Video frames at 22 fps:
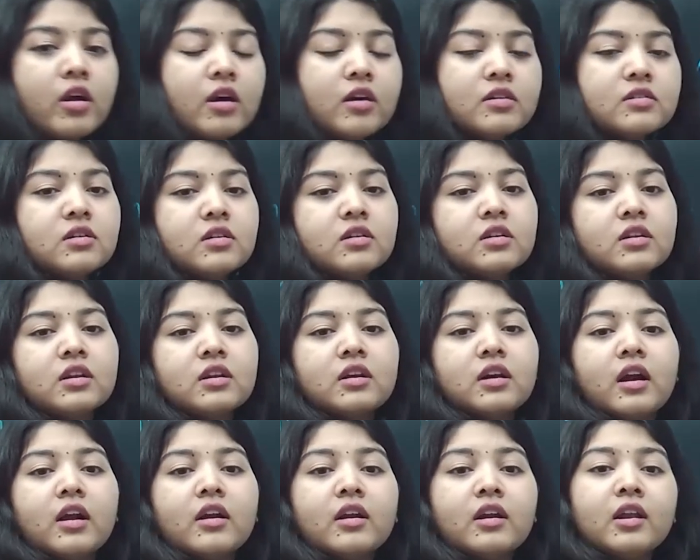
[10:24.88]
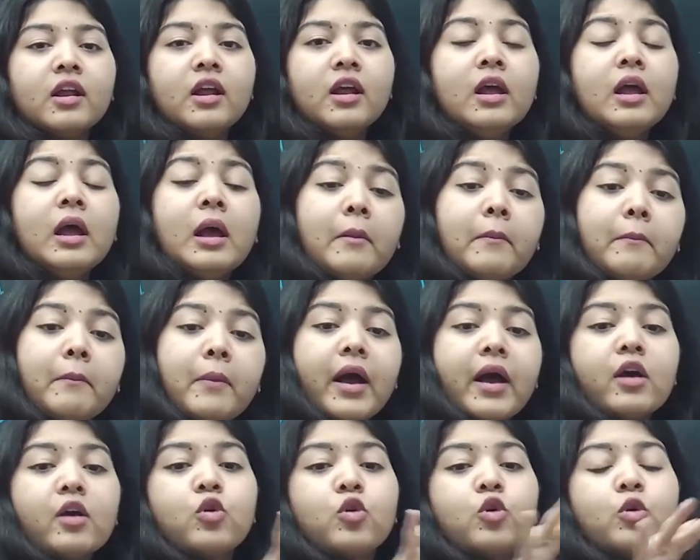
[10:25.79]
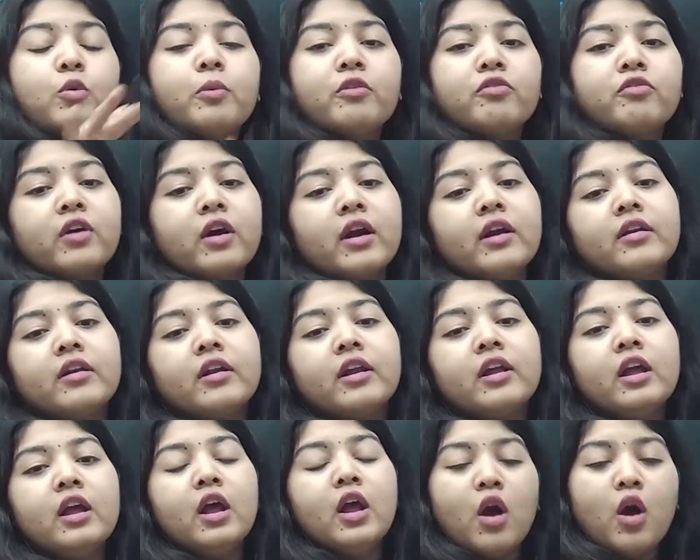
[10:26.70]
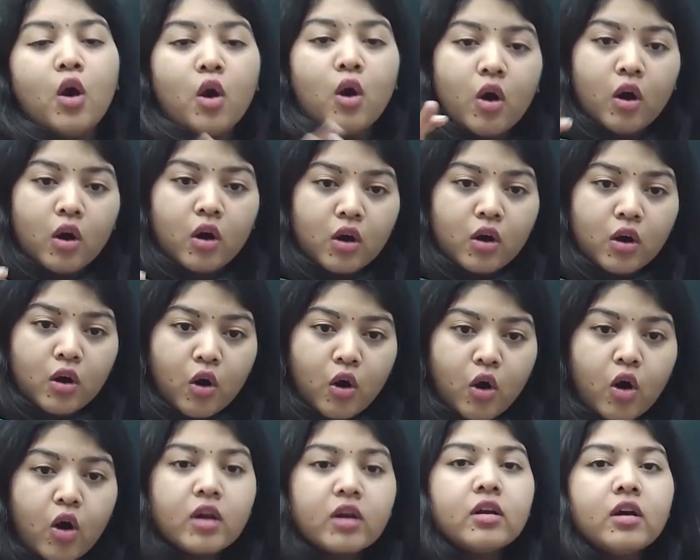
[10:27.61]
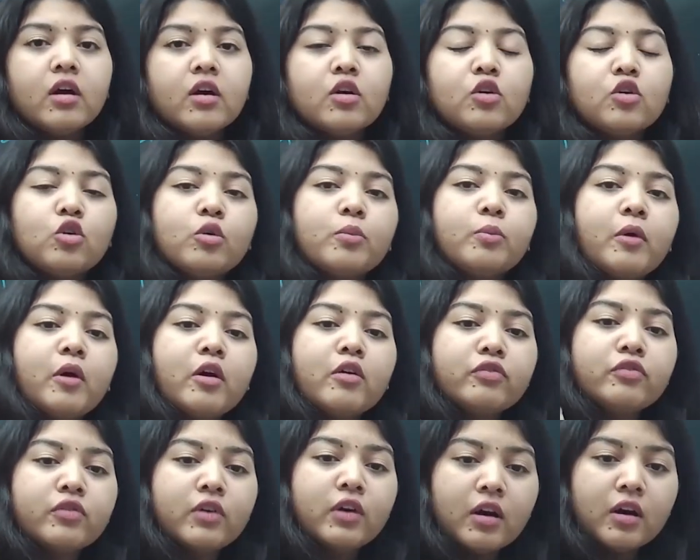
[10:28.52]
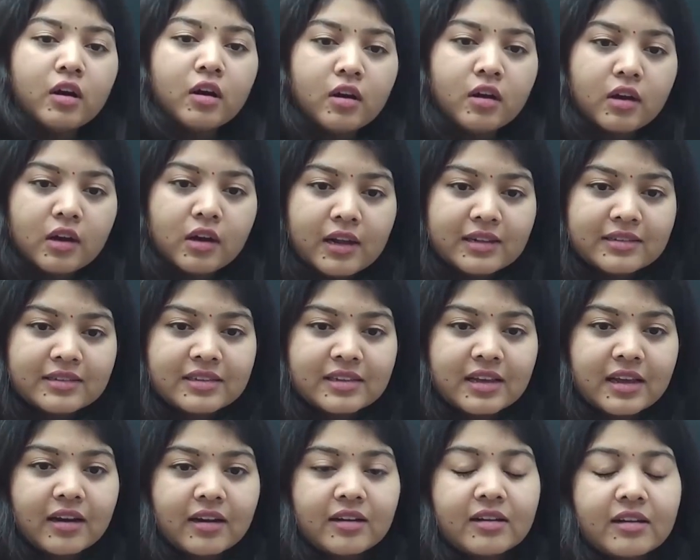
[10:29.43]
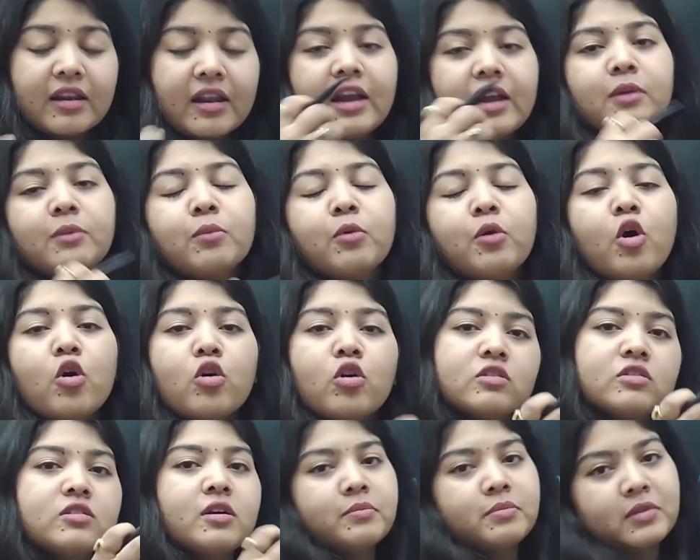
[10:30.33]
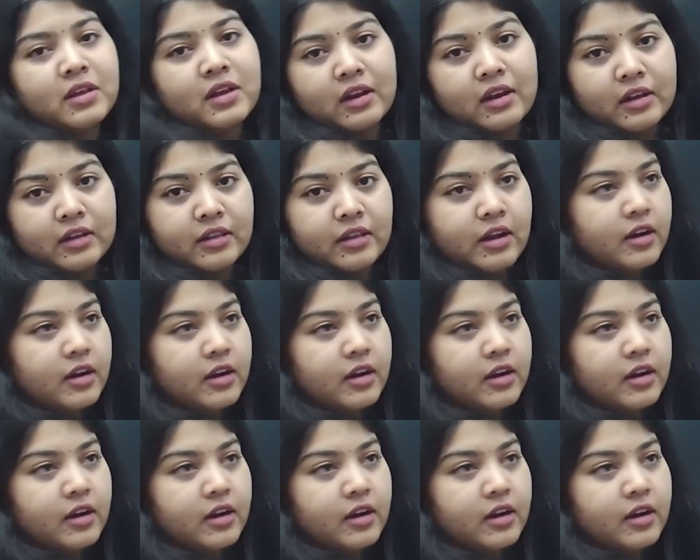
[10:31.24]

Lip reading: a certain country by a group of country or a group of, let's say, a trade bloc or something like that.